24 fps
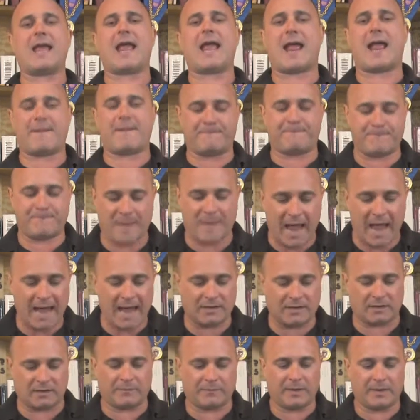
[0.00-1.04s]
a
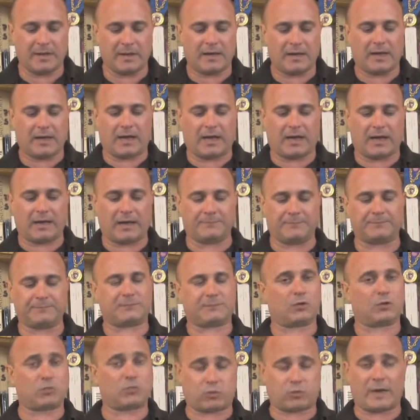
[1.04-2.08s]
magnum. Um,
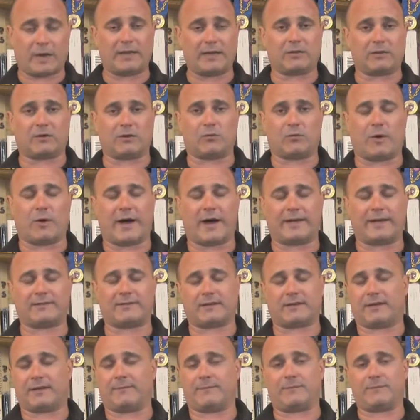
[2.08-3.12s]
great little
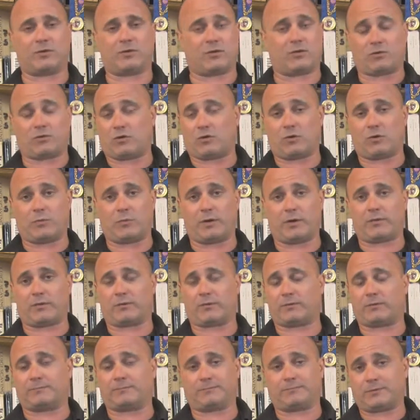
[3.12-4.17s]
wines uh, you can cook with,
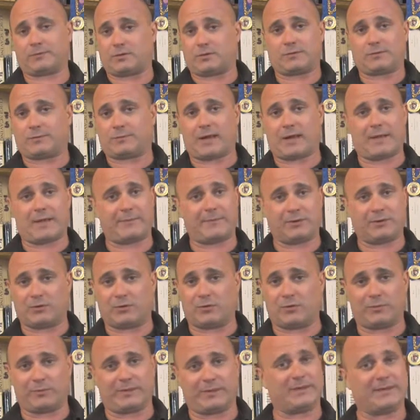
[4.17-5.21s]
or which is what I've been
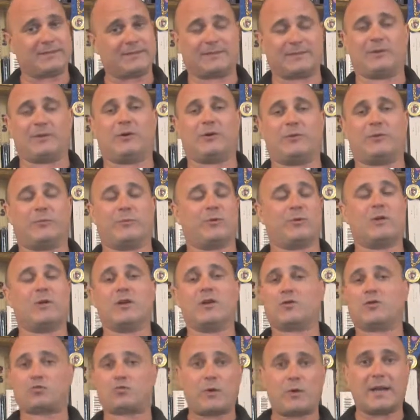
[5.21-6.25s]
doing with these at home, or
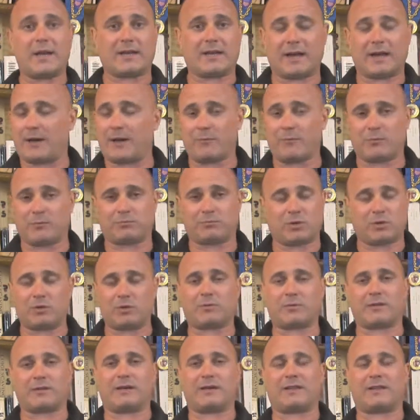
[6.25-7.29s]
drink. I won't cook
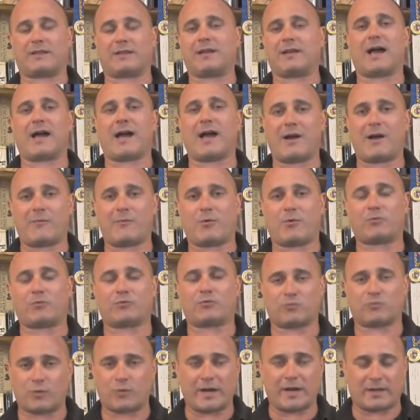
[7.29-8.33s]
with anything, I won't
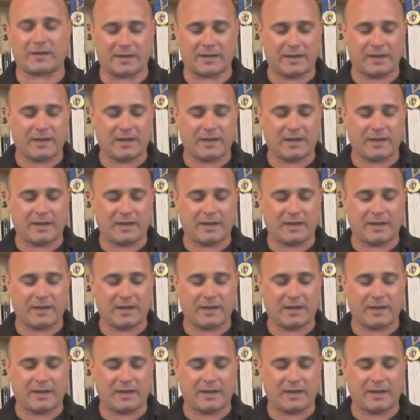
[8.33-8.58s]
drink.